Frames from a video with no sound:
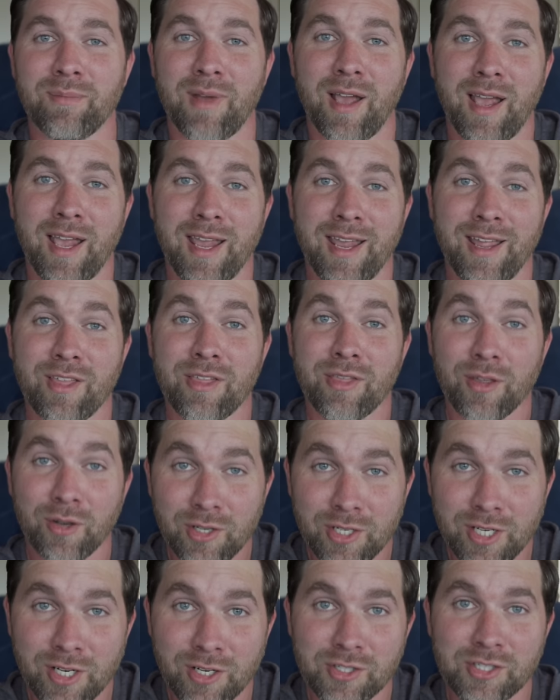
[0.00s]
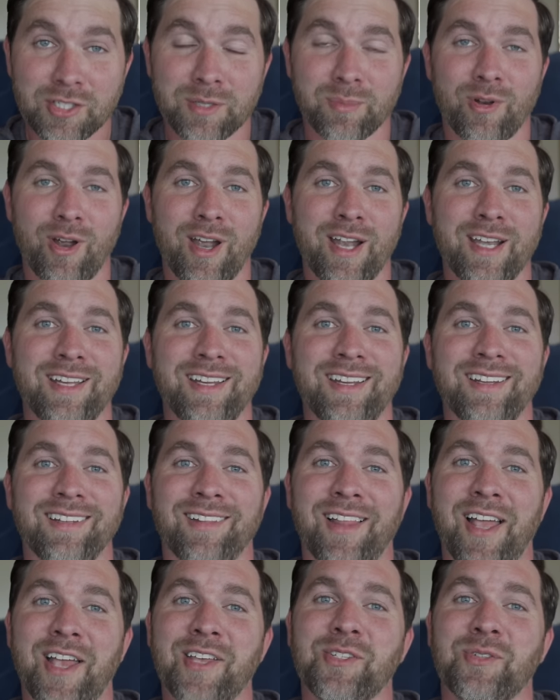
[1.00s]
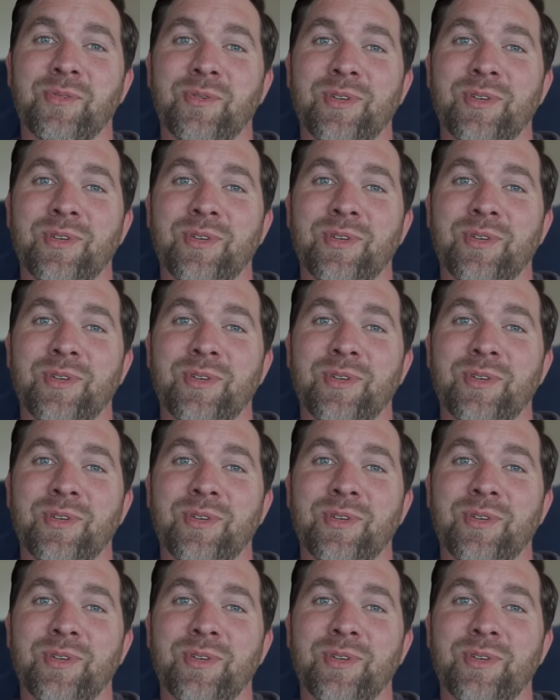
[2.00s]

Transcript: my third year of sobriety last